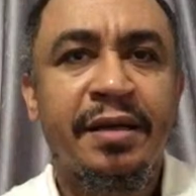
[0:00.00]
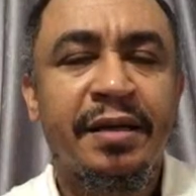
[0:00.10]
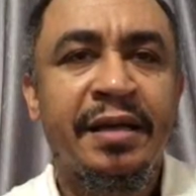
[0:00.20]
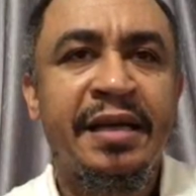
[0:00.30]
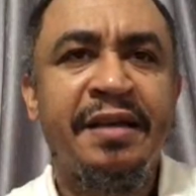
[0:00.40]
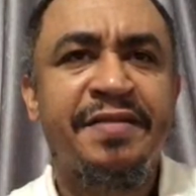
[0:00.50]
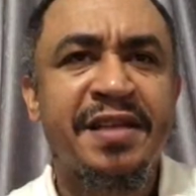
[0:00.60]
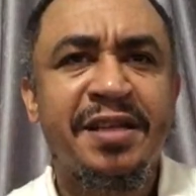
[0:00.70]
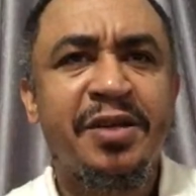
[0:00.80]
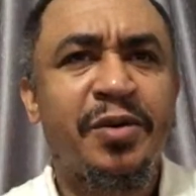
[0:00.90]
He lives
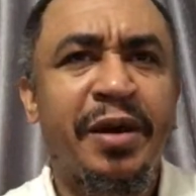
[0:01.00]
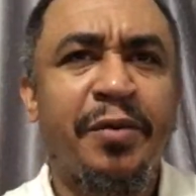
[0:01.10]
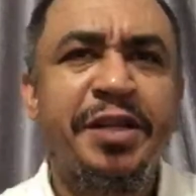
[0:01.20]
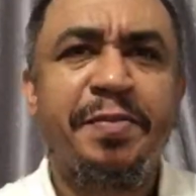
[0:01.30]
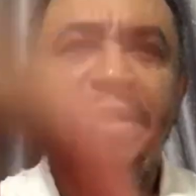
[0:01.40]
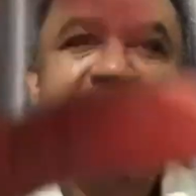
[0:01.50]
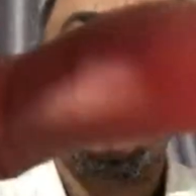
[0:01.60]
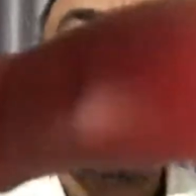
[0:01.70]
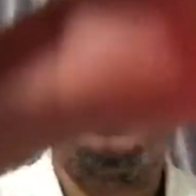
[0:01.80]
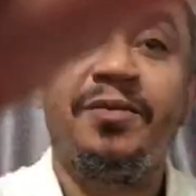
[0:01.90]
in the UK. Which page?
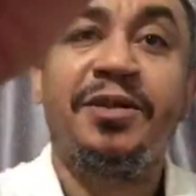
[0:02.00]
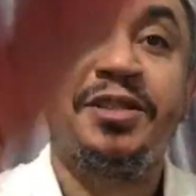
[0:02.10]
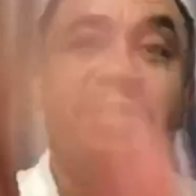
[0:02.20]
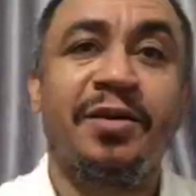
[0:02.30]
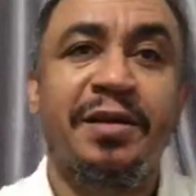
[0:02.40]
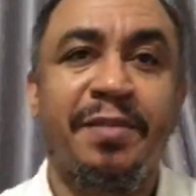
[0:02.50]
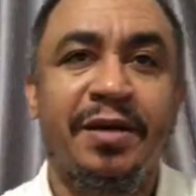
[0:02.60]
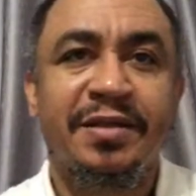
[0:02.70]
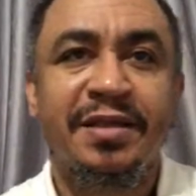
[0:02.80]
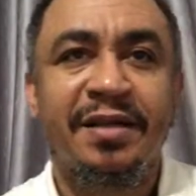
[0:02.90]
I don't know what you're talking
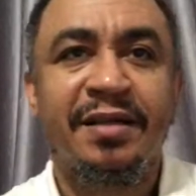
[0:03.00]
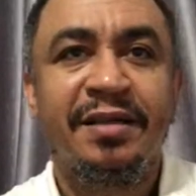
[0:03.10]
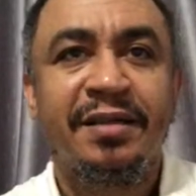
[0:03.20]
about, sir.